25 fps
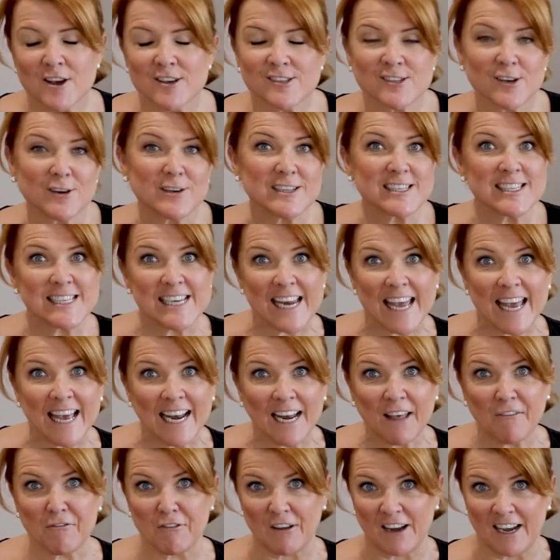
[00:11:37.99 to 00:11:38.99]
So it's
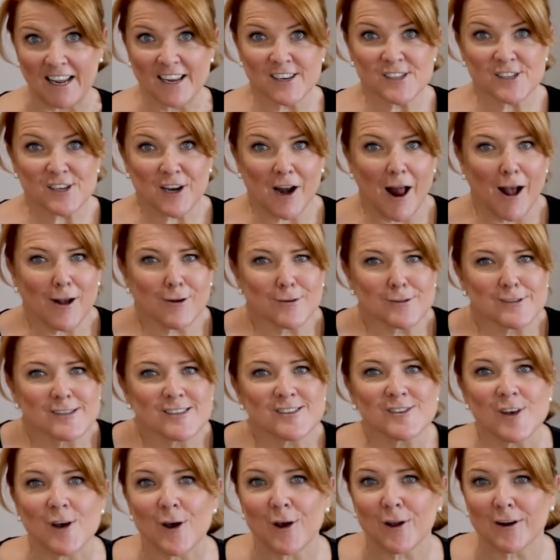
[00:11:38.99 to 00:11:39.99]
nearly finished and I could
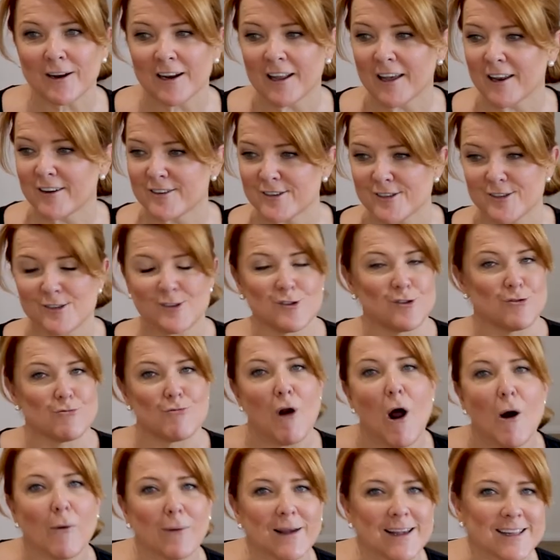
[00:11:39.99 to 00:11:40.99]
certainly just
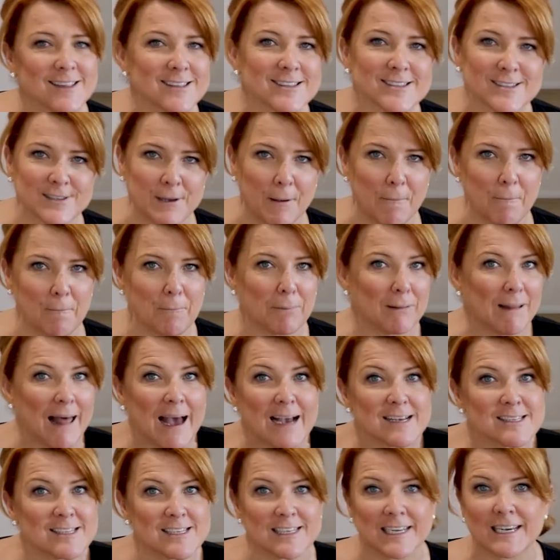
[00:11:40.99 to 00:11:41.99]
throw in some
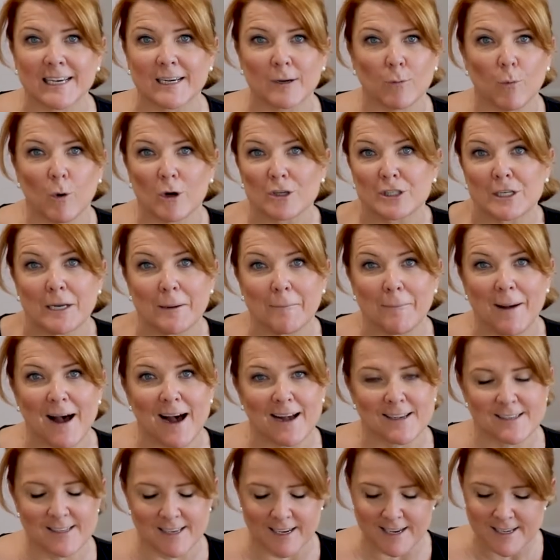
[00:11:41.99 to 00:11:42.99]
plastic washing
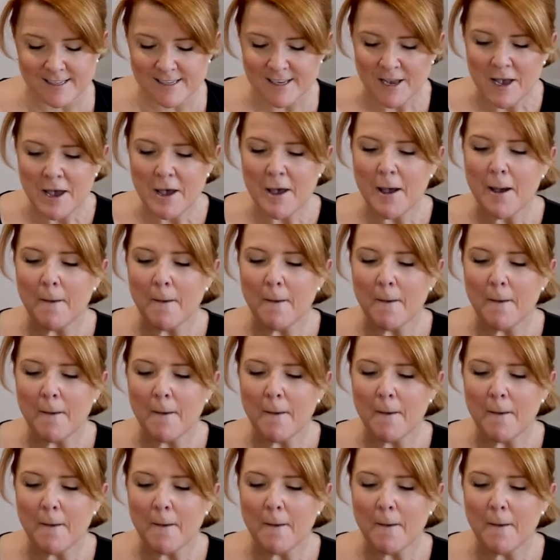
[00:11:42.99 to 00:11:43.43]
baskets